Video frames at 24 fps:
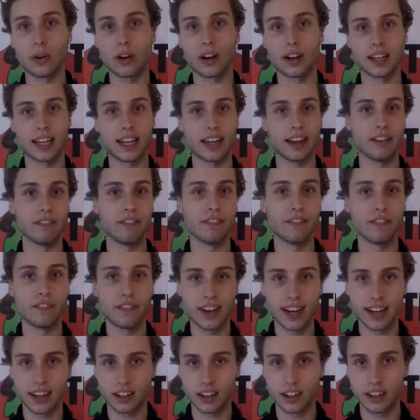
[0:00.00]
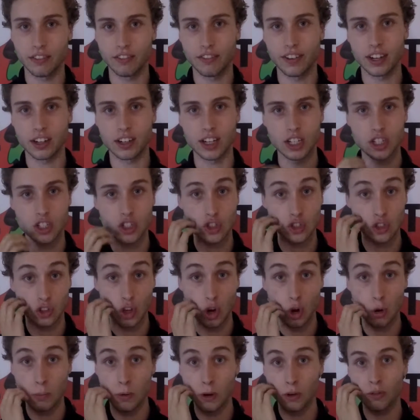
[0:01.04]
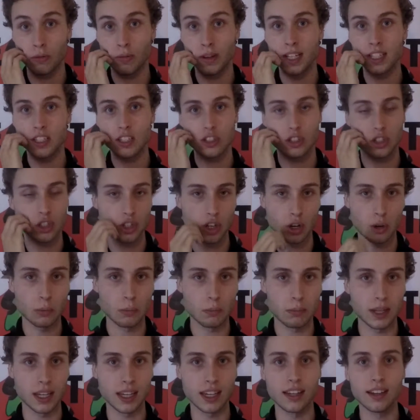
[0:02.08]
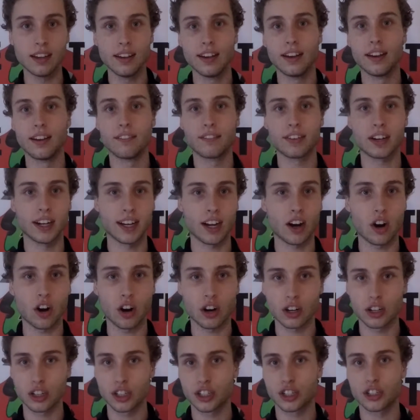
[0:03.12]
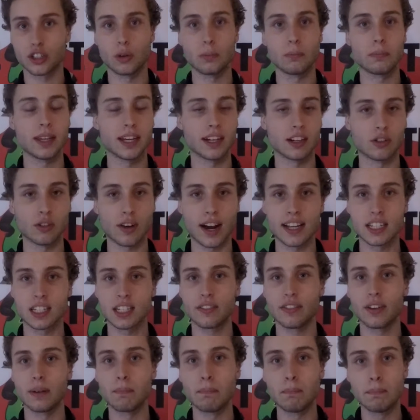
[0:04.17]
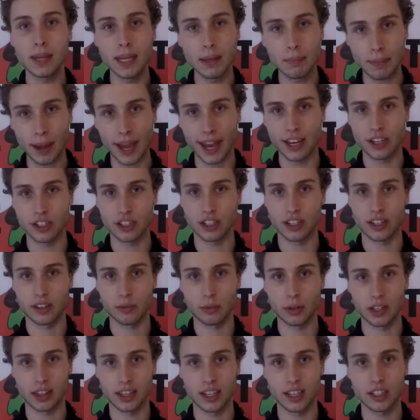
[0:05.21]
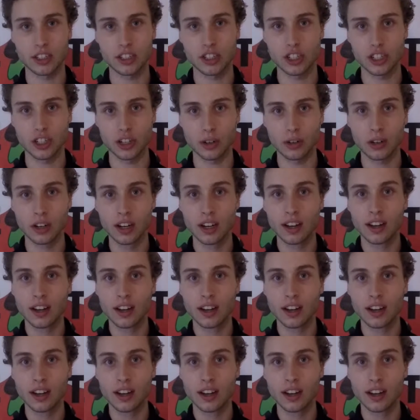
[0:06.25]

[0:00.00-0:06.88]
Again, very, very slow movements. Don't be very harsh, don't be aggressive, and be patient with it too.